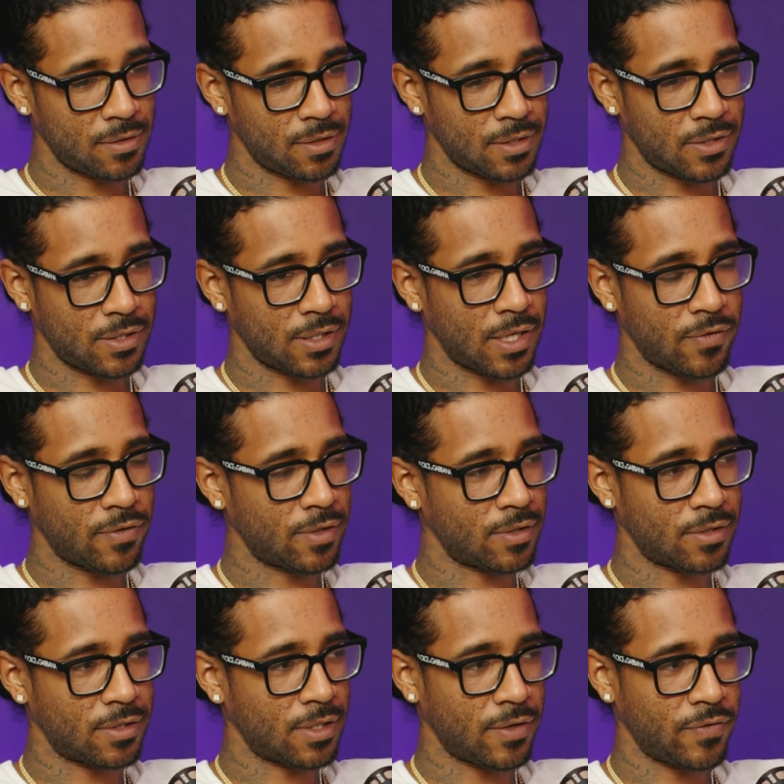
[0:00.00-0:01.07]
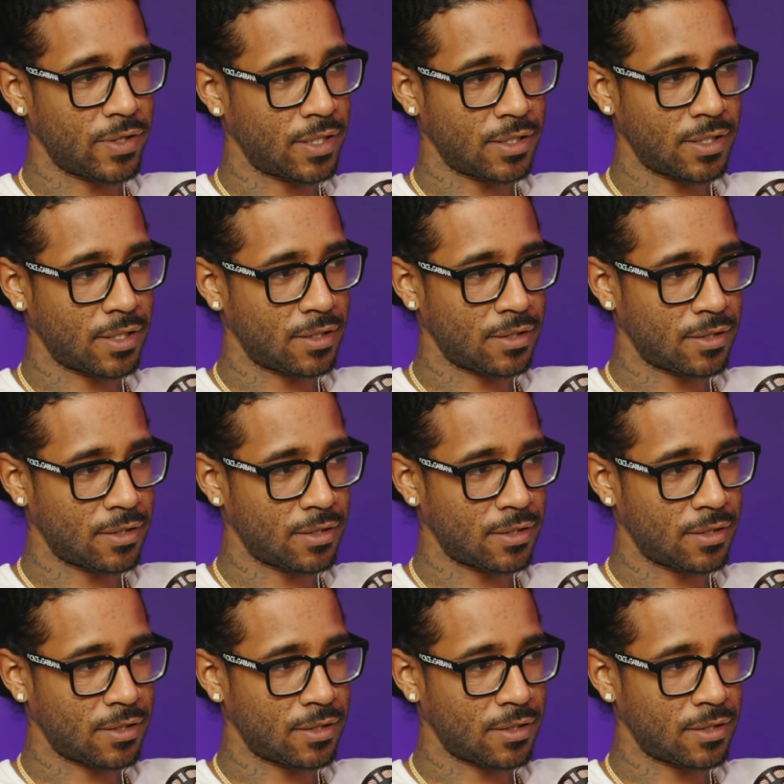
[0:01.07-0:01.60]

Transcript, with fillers: And she never she never gonna change?